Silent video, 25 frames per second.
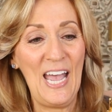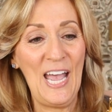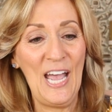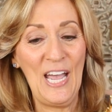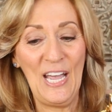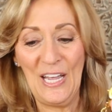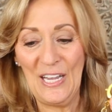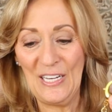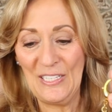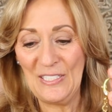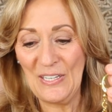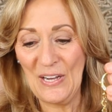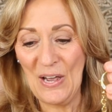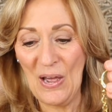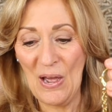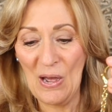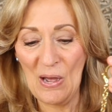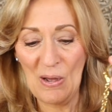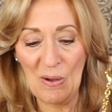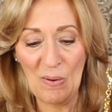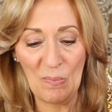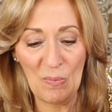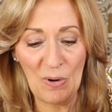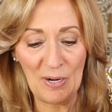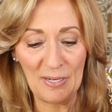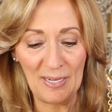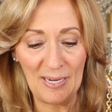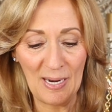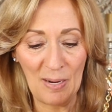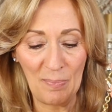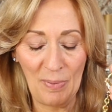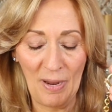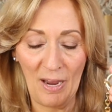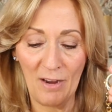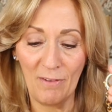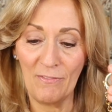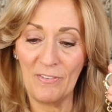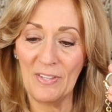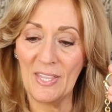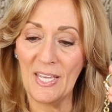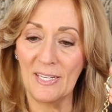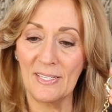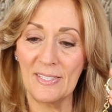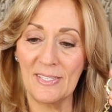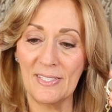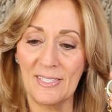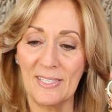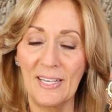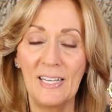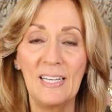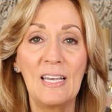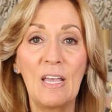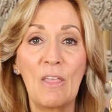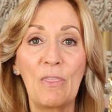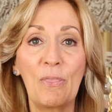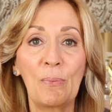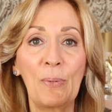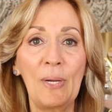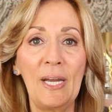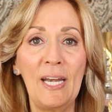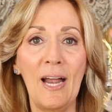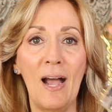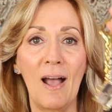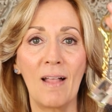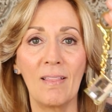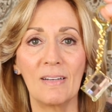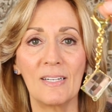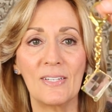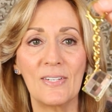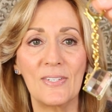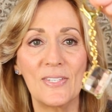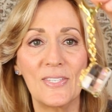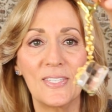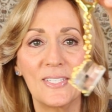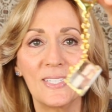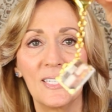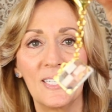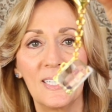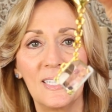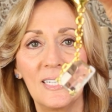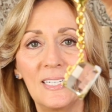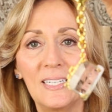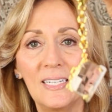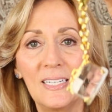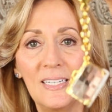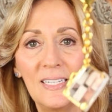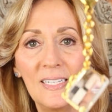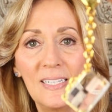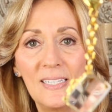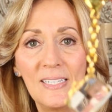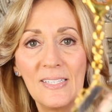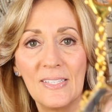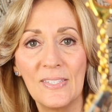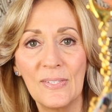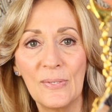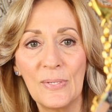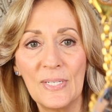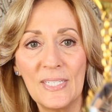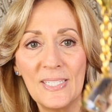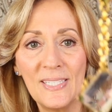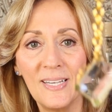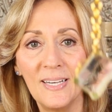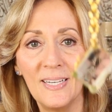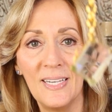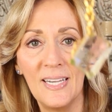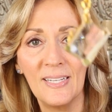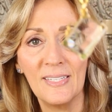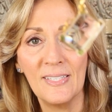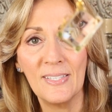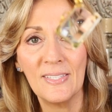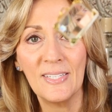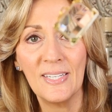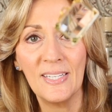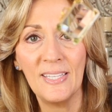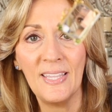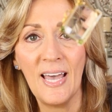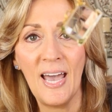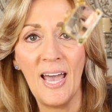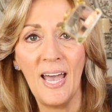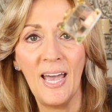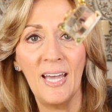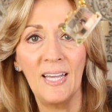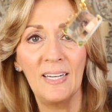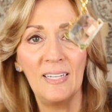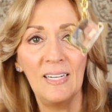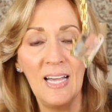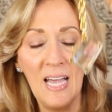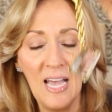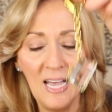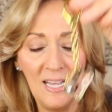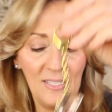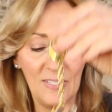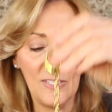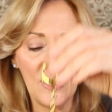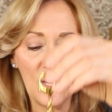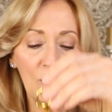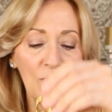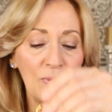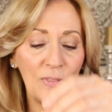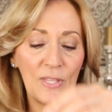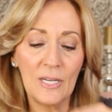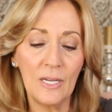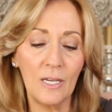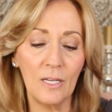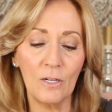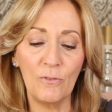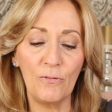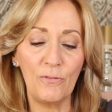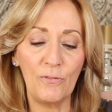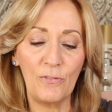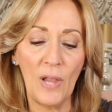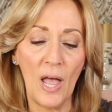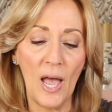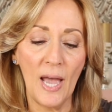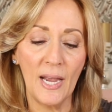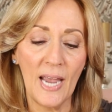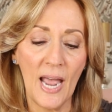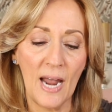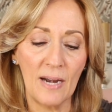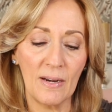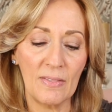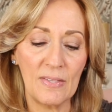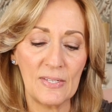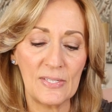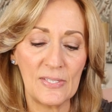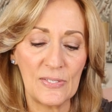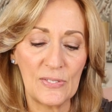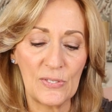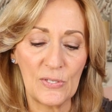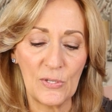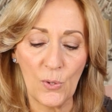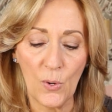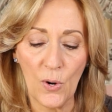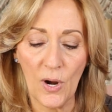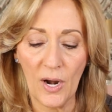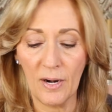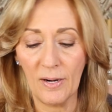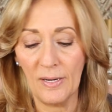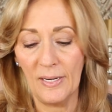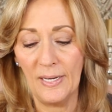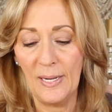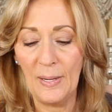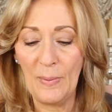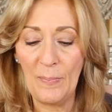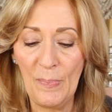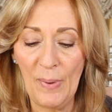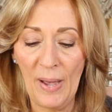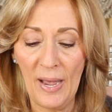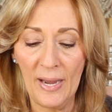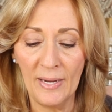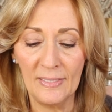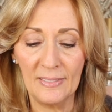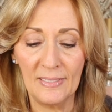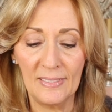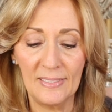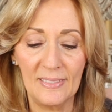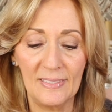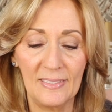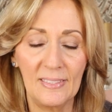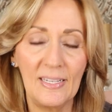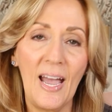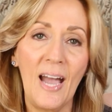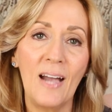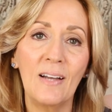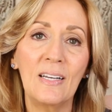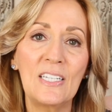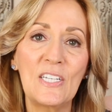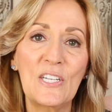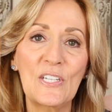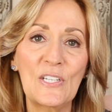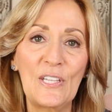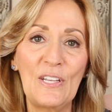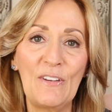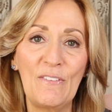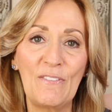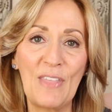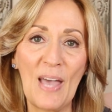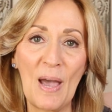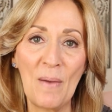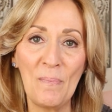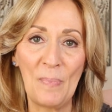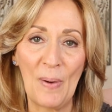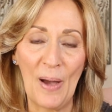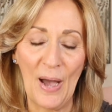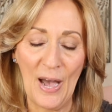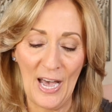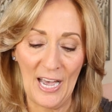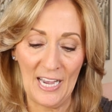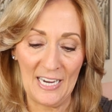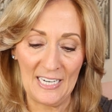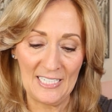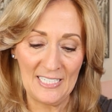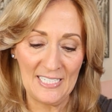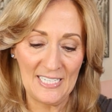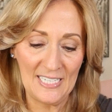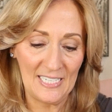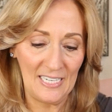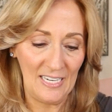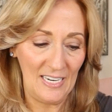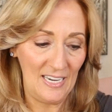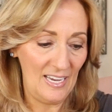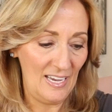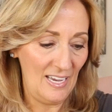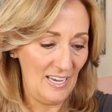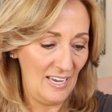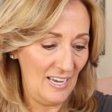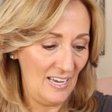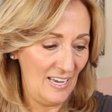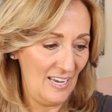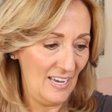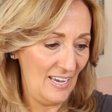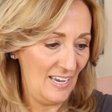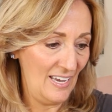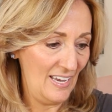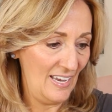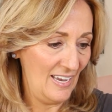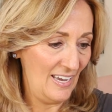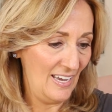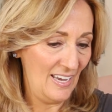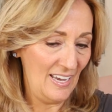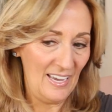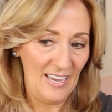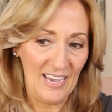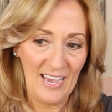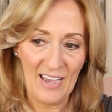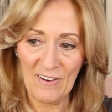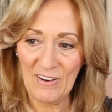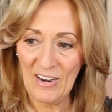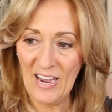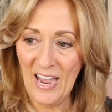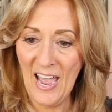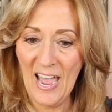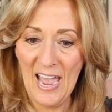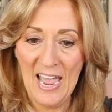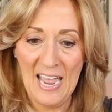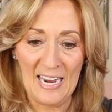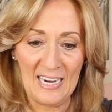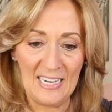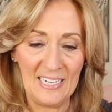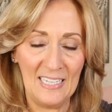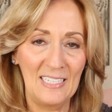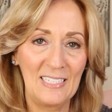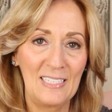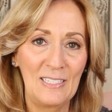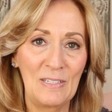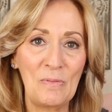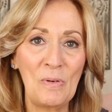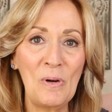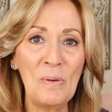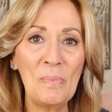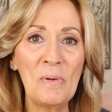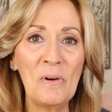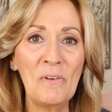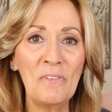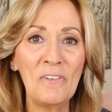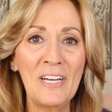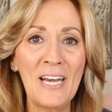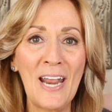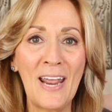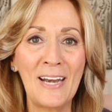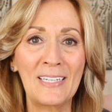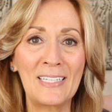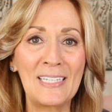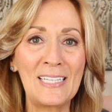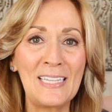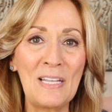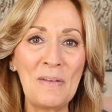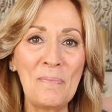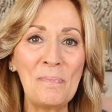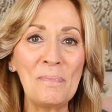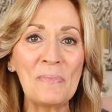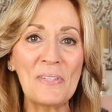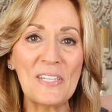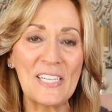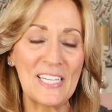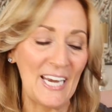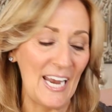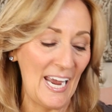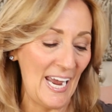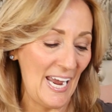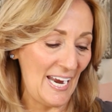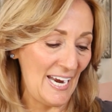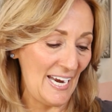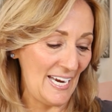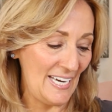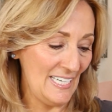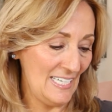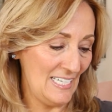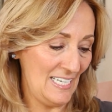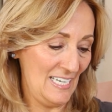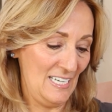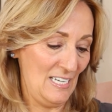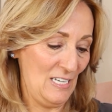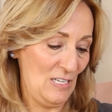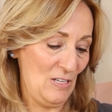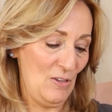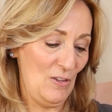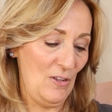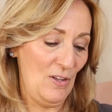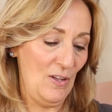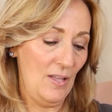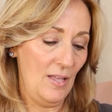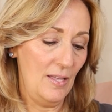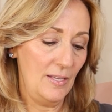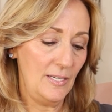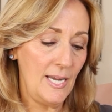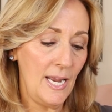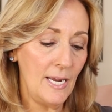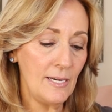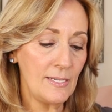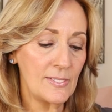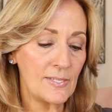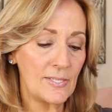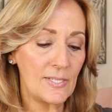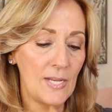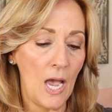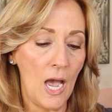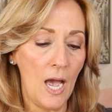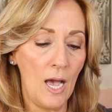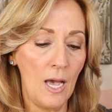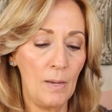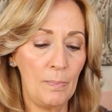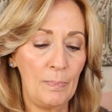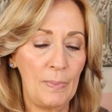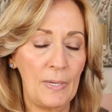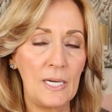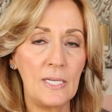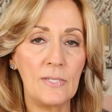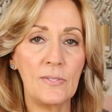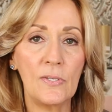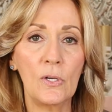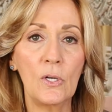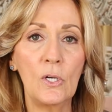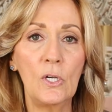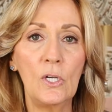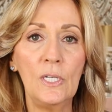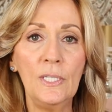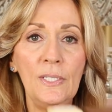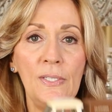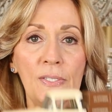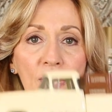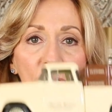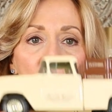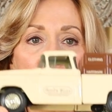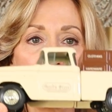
and um, what did I pay for this? $3. So I said yes to that. Don't think it'll fly out of the store, but how could you leave that behind? Okay, we're moving at a clip today. Next up is a Good